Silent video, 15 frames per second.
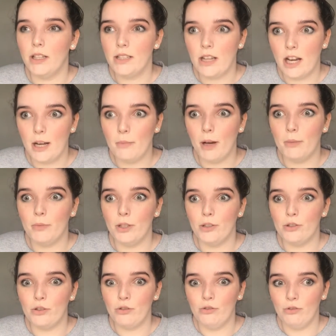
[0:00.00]
time I'm going
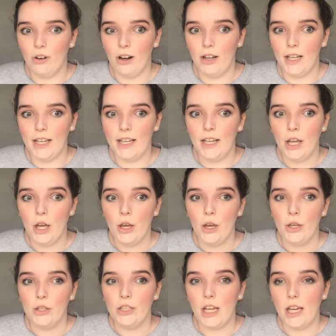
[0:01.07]
to try
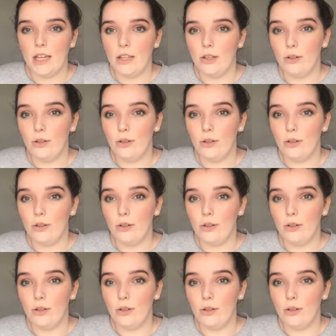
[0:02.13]
take